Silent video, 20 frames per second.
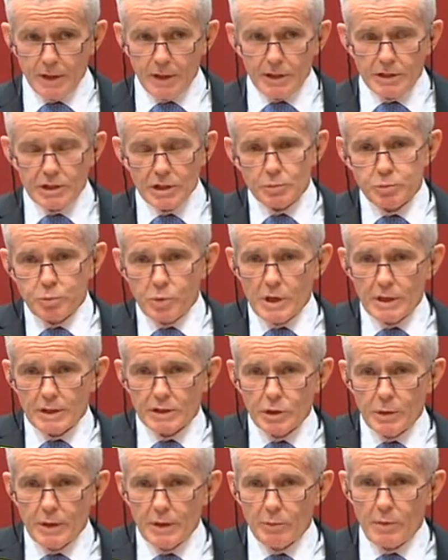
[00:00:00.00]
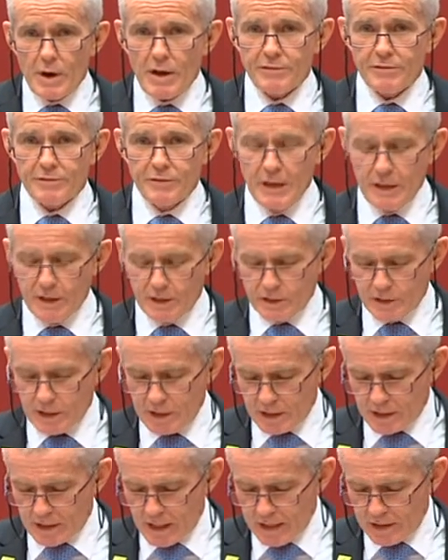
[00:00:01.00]
Just work doing rough figures
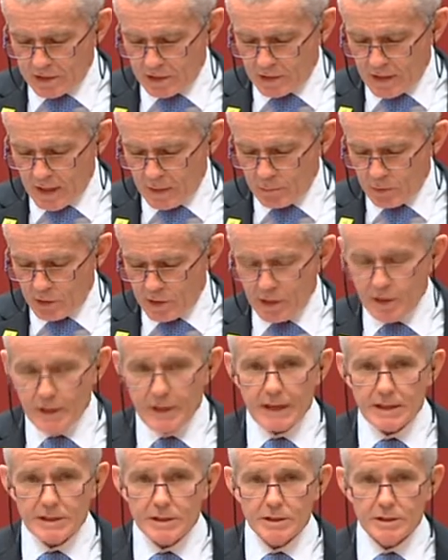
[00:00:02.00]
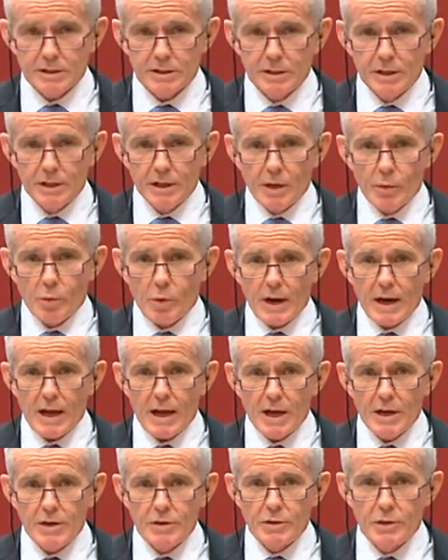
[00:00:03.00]
indicates that that would earn us
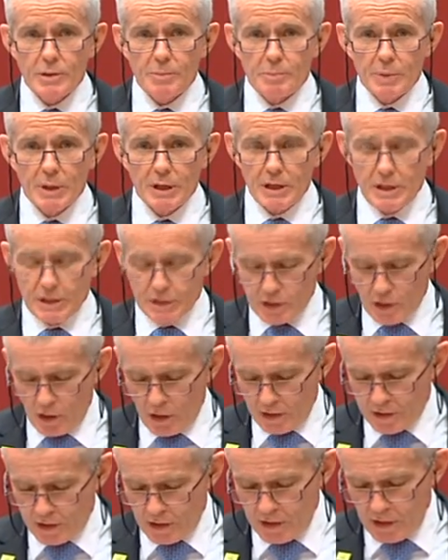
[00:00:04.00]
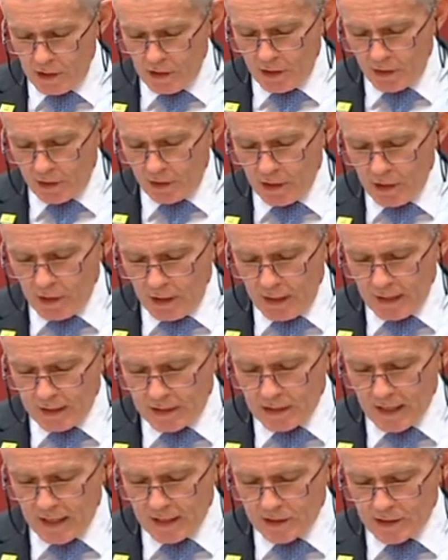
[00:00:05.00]
$100 billion a year in
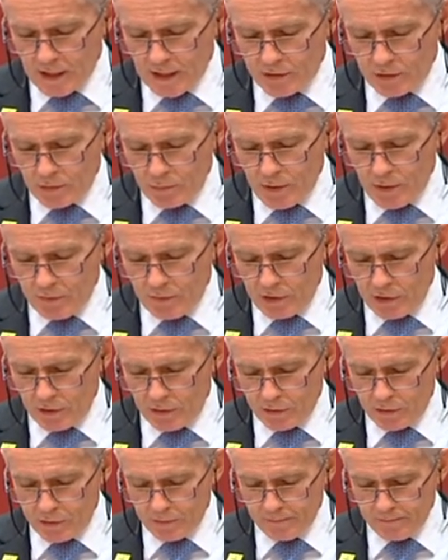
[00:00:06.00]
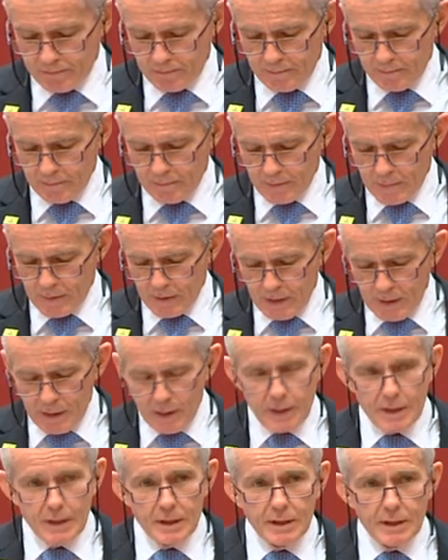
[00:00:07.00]
taxation revenues.
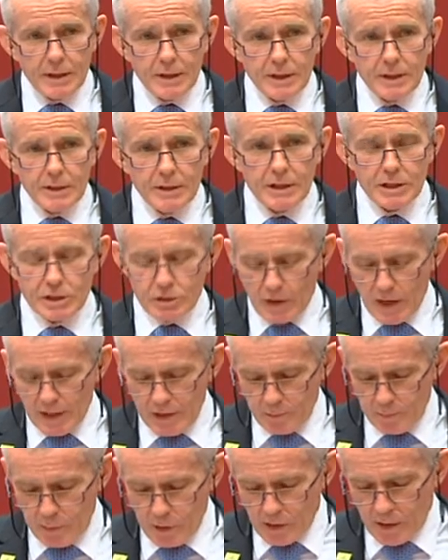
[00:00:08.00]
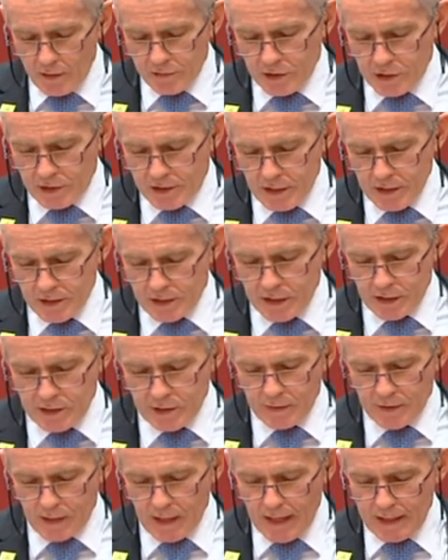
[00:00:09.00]
The Australian Bureau of Statistics
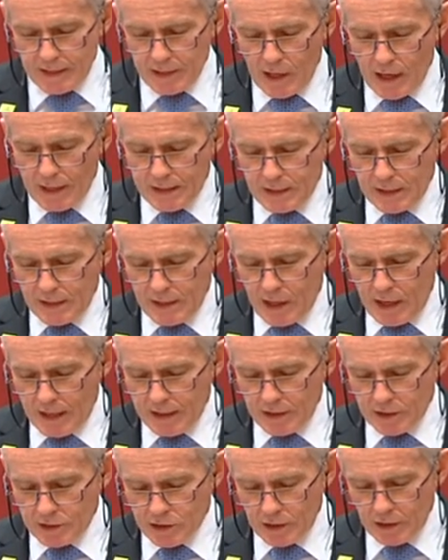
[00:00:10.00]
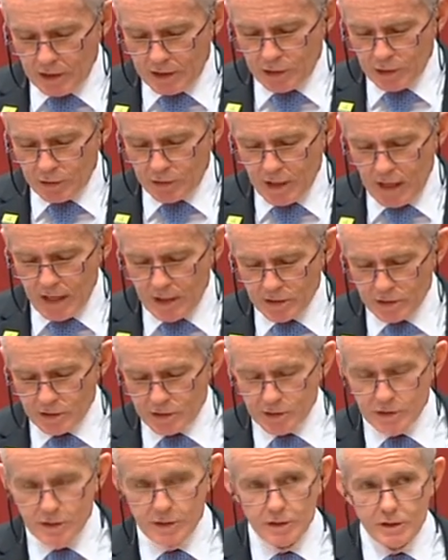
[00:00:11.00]
in the late 1990s and early
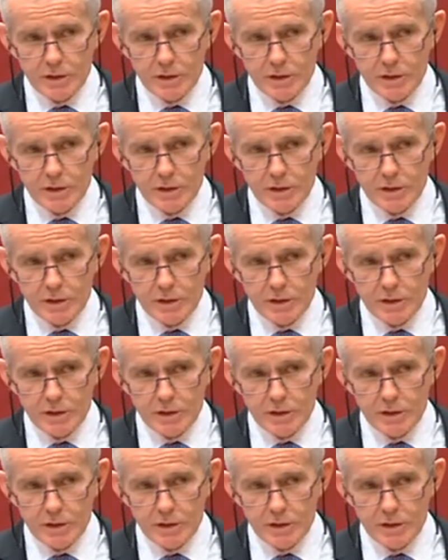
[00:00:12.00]
2000s